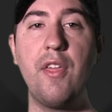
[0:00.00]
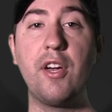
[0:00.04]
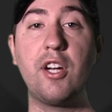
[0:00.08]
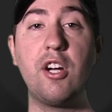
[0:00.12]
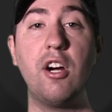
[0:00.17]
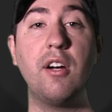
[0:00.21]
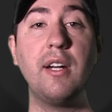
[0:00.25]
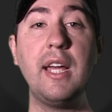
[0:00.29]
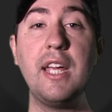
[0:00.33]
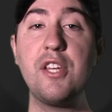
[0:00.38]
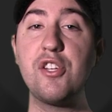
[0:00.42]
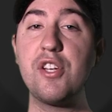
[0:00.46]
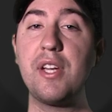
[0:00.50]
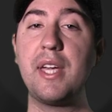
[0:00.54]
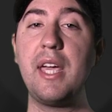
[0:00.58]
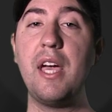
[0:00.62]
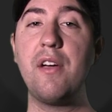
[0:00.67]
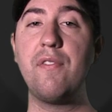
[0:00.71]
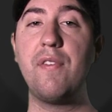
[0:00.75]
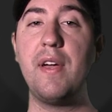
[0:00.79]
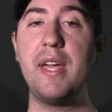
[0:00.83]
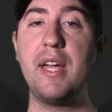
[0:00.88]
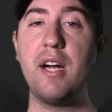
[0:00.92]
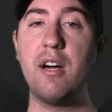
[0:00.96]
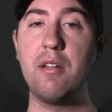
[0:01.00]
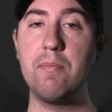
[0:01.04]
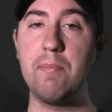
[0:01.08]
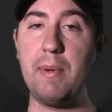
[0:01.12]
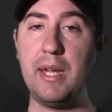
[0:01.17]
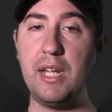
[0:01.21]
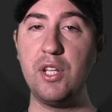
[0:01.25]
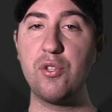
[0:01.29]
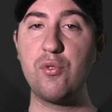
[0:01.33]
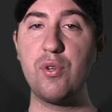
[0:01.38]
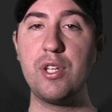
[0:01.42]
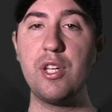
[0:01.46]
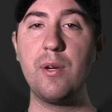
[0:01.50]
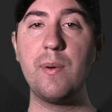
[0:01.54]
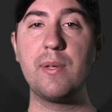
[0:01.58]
The Carnation Cafe on Main Street,